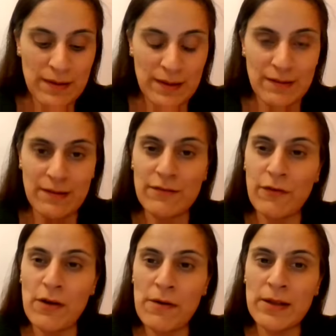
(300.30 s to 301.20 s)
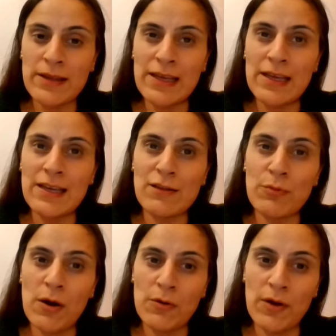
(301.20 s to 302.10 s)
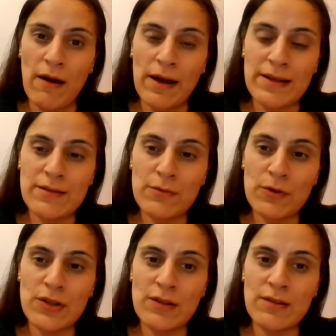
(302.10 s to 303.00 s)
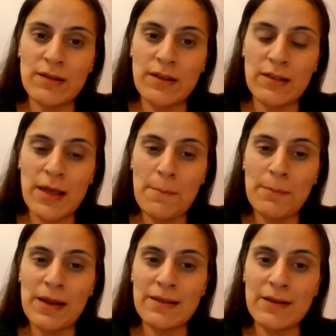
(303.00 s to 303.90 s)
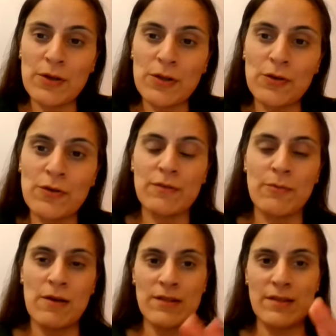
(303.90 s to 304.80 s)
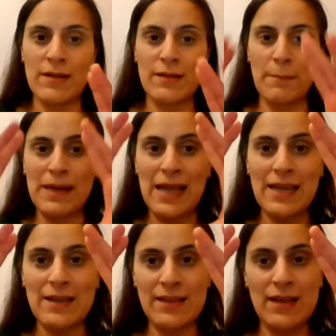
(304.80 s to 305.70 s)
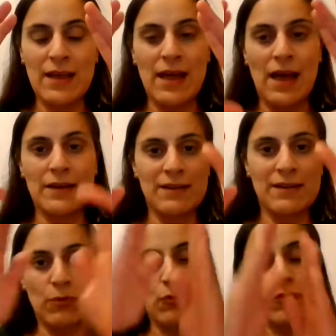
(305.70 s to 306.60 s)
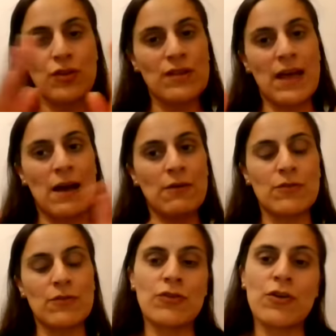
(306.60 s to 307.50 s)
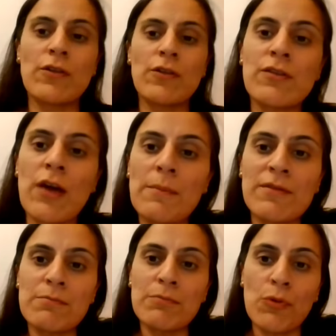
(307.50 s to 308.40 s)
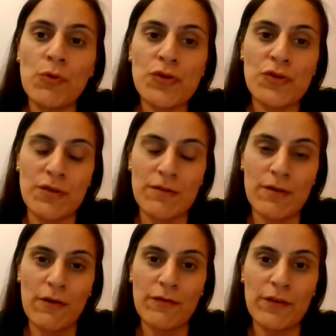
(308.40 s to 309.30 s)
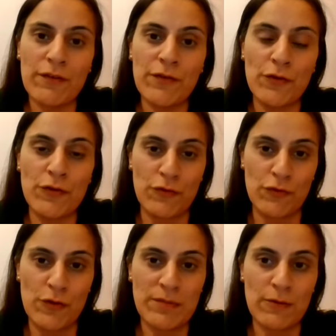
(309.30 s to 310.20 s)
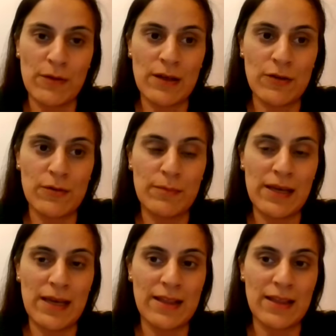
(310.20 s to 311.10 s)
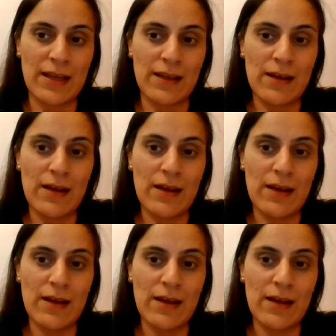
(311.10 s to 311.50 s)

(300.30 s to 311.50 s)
this is following the Eat Well guide, which is a template that we use where it's a plate and it's portioned out to show the types of portions of the food groups that we should be eating.